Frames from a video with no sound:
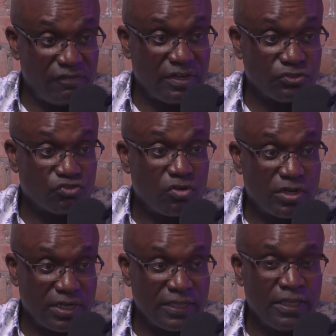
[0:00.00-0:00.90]
very
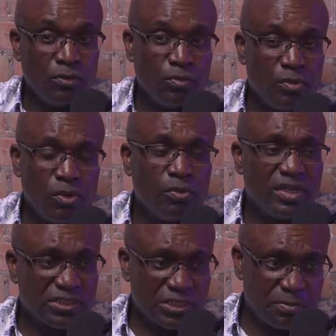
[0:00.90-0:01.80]
strongly. We were
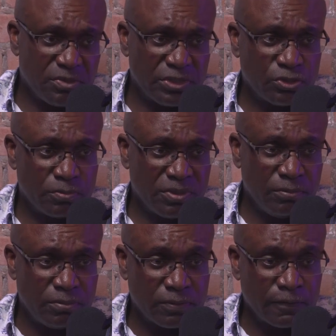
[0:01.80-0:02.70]
always a spiritual
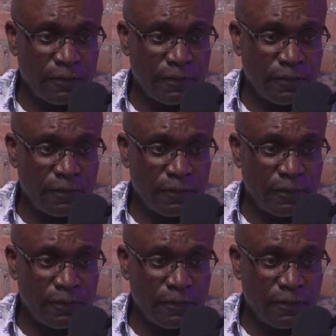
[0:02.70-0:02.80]
people,